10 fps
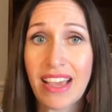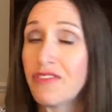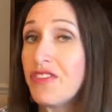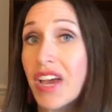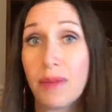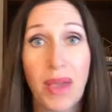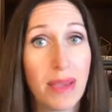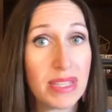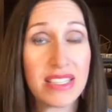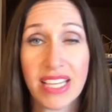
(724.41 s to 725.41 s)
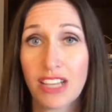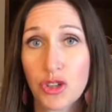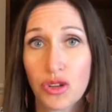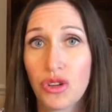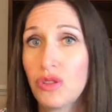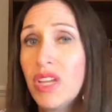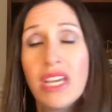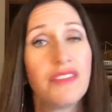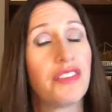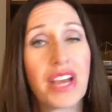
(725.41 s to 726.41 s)
If you've got a payment schedule,
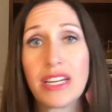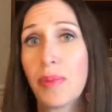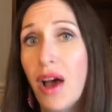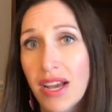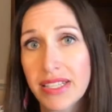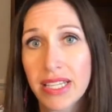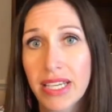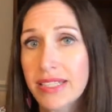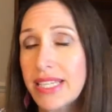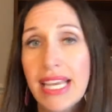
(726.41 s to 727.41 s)
if you've got deposits,